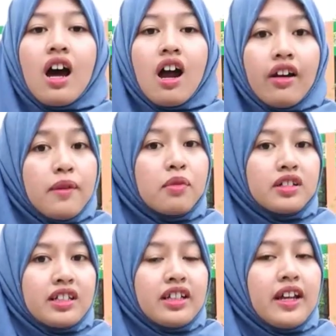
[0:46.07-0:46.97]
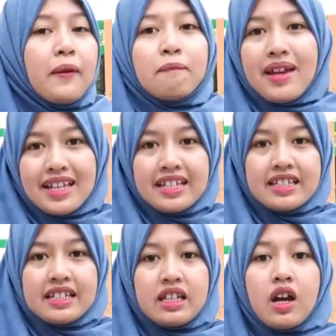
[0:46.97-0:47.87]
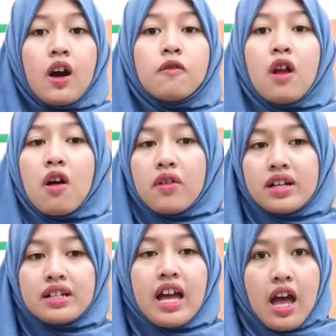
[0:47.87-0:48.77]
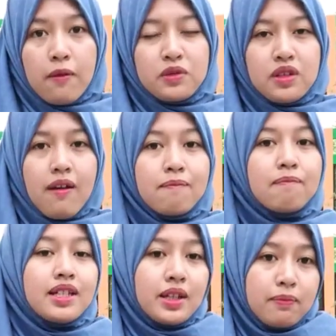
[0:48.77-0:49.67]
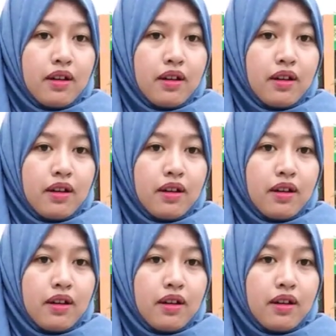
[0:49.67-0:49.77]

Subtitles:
are important in making seeds. Flowers have some basic